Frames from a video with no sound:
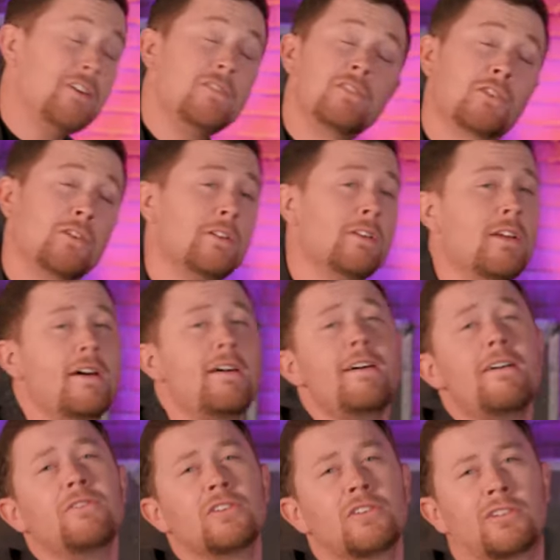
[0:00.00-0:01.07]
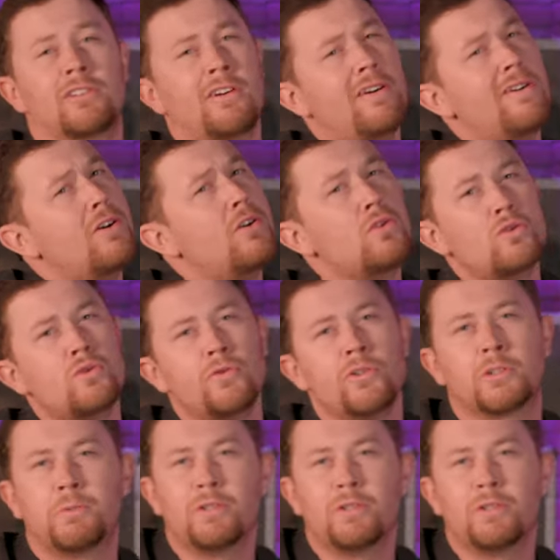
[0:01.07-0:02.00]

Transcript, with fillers: used to love your songs,